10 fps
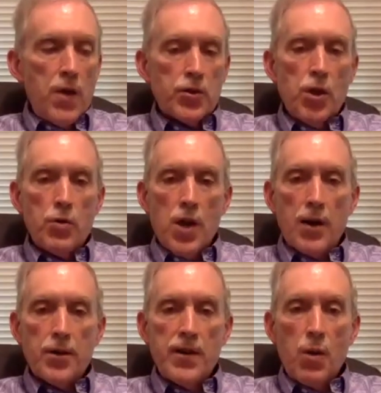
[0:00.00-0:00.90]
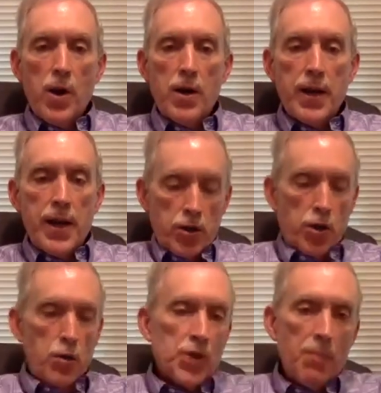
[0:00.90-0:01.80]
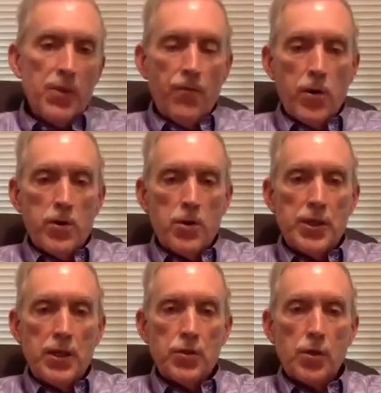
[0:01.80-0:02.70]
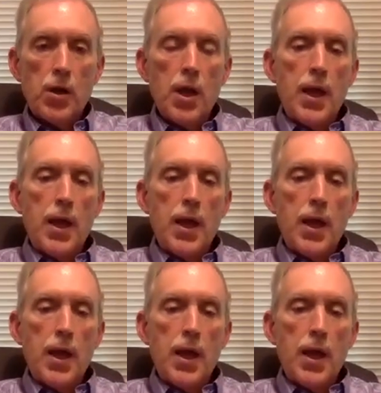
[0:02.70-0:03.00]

There's no doctor anywhere near. Do something for your sister."